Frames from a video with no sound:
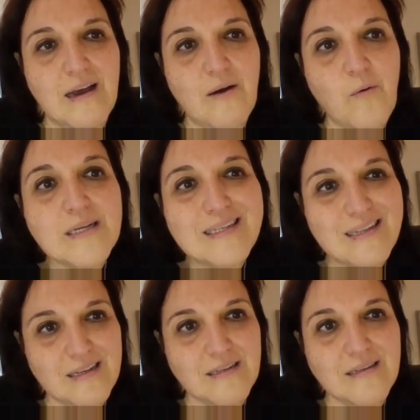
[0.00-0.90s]
I
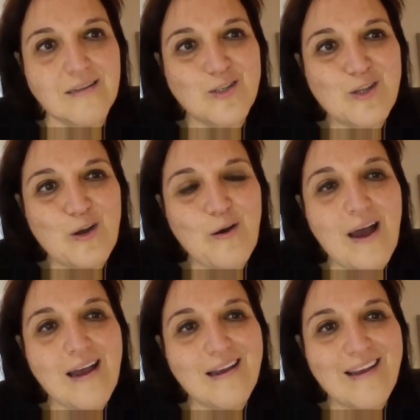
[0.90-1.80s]
wanted this. And so
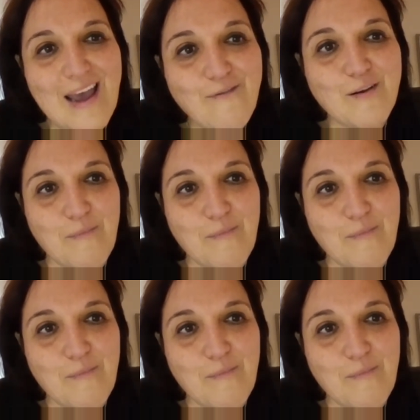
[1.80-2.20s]
I gave it